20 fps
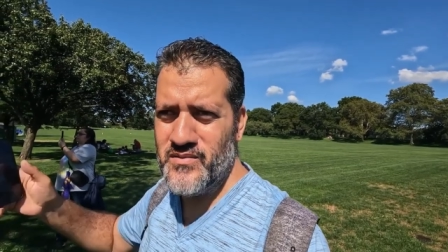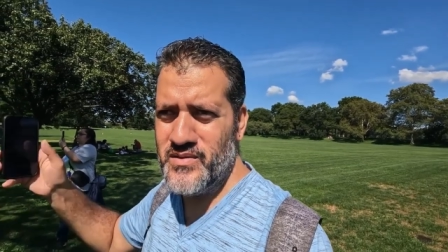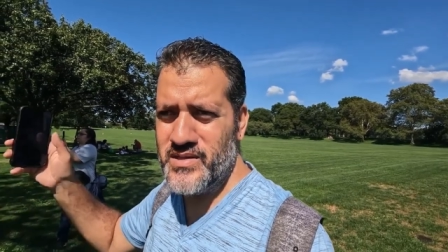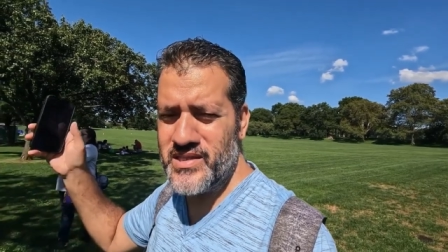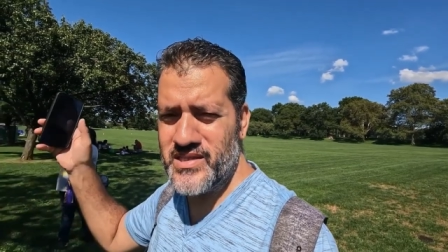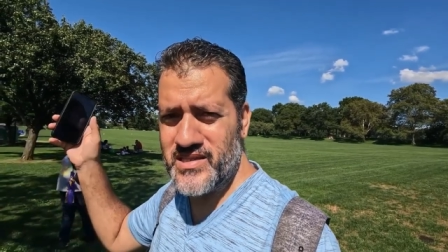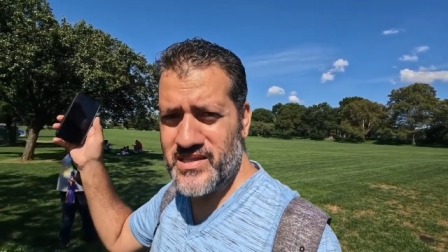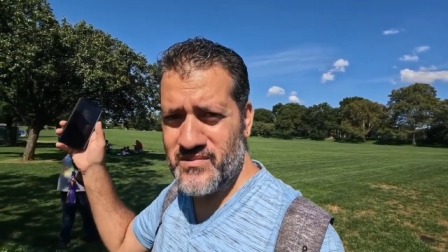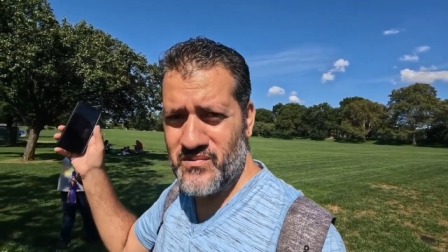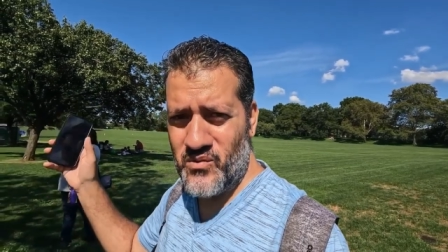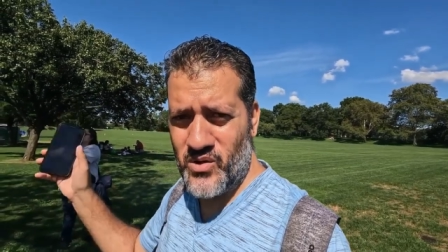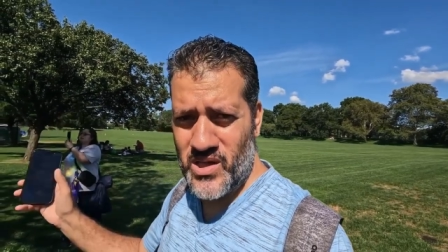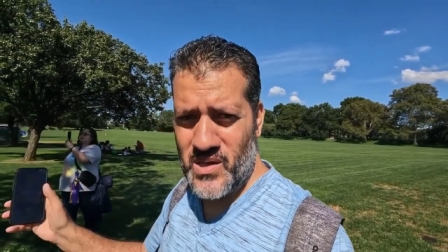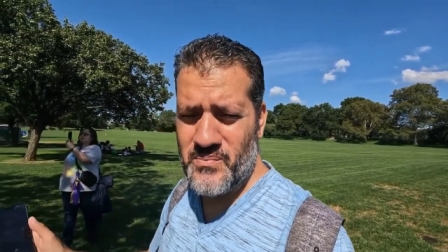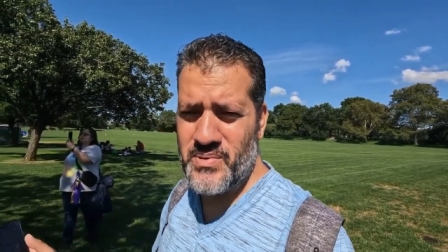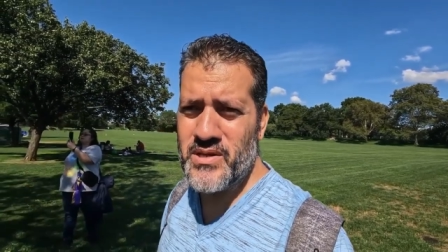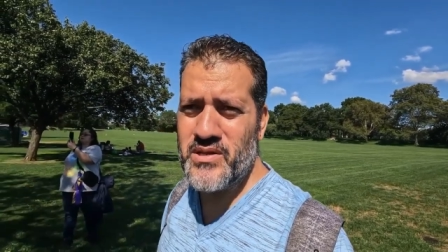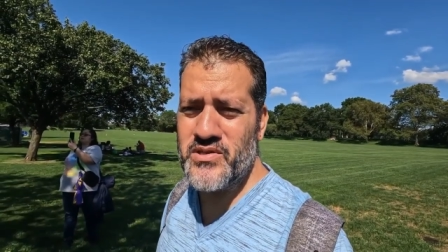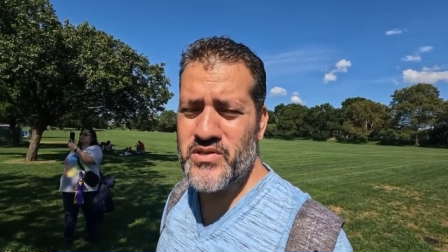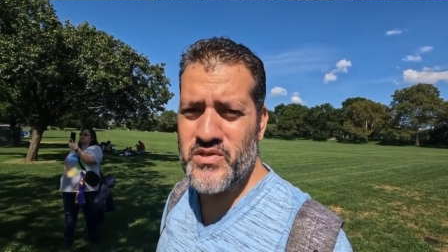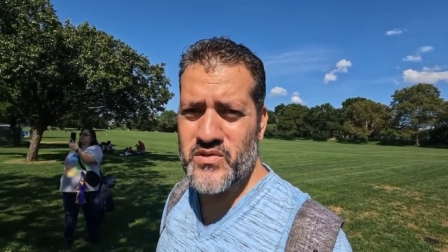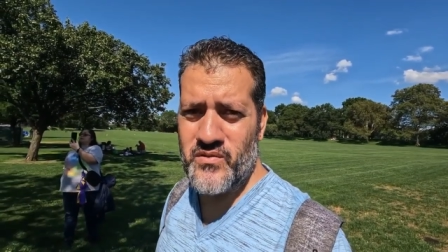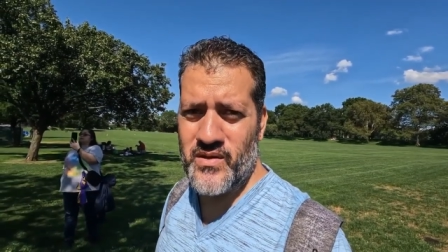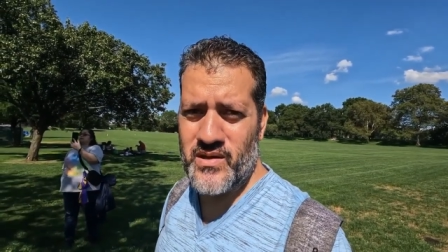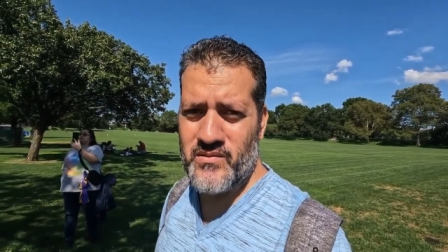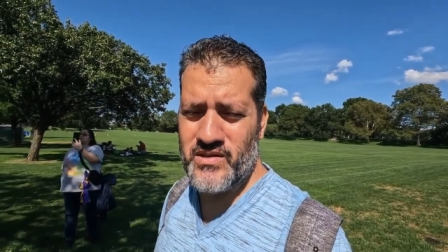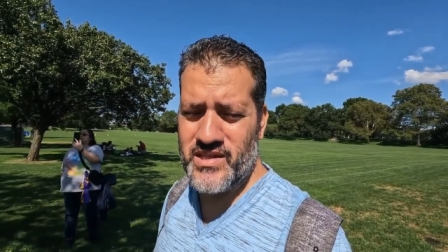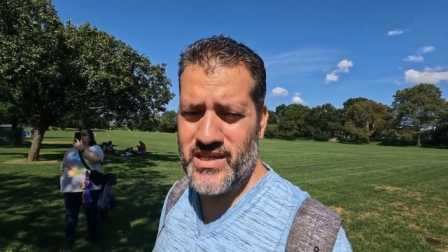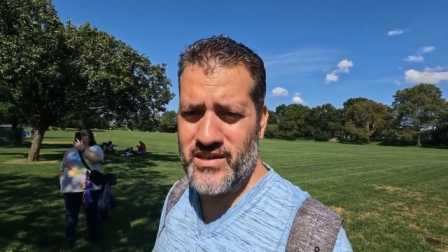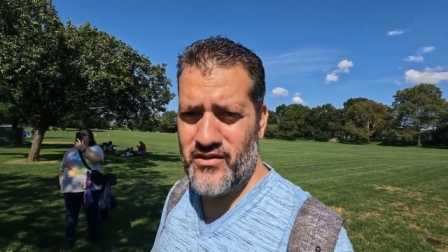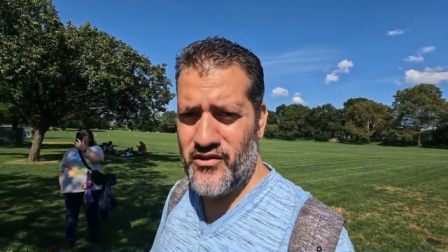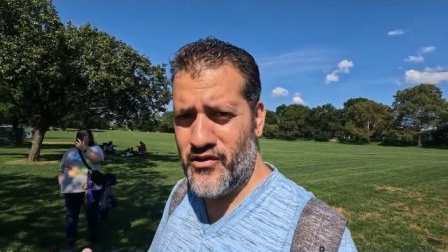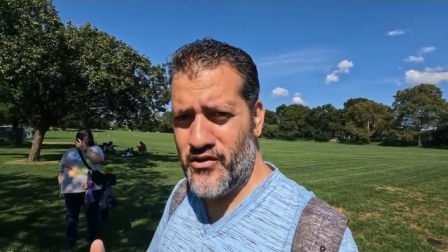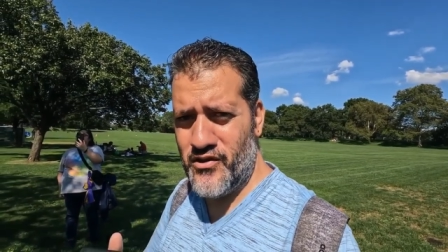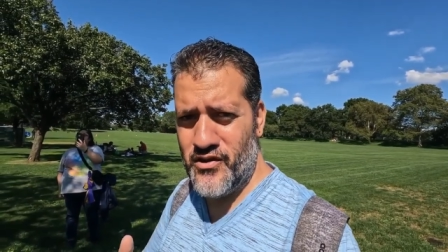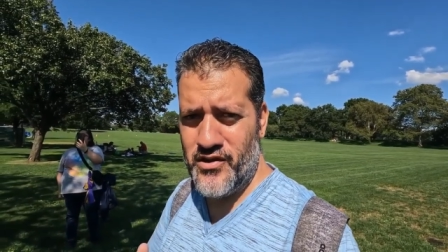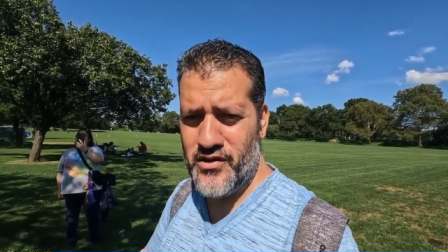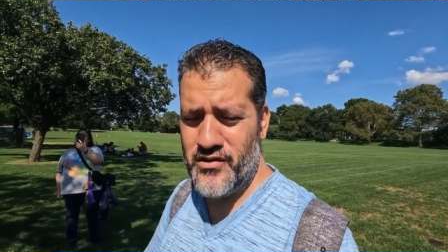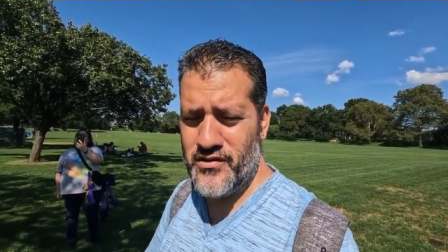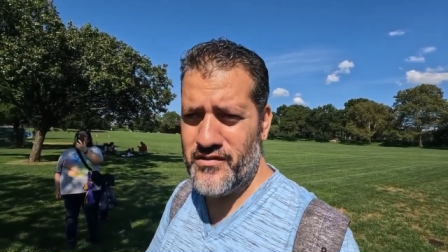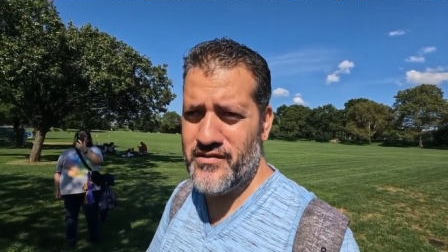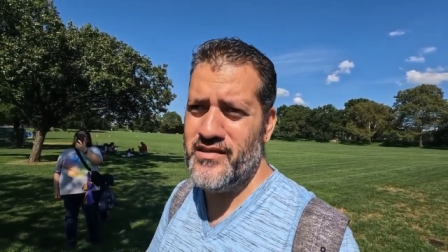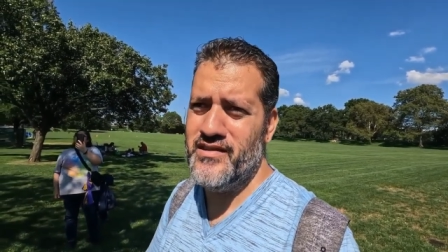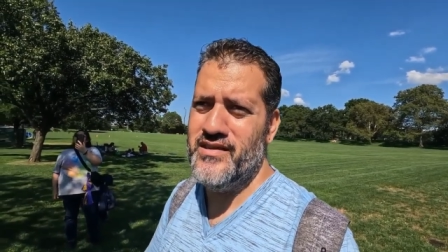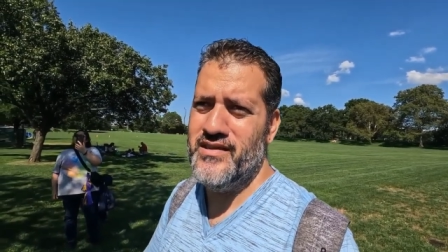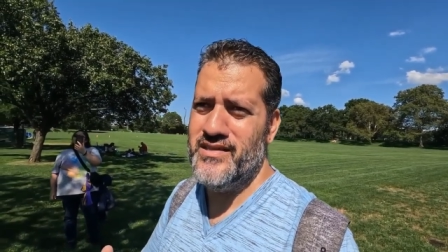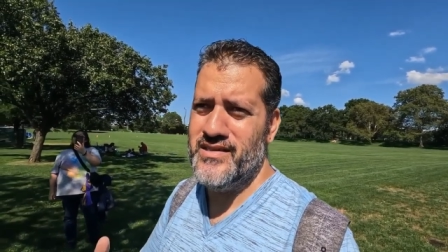which is where the Pikachu raid we did earlier.